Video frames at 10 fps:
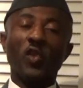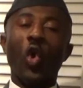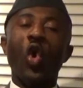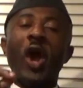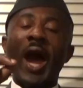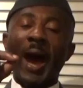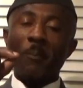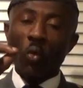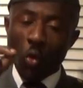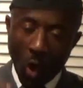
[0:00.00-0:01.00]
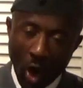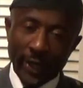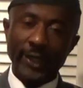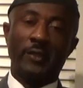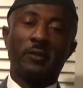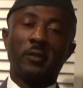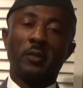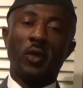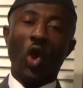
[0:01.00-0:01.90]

So I'm warning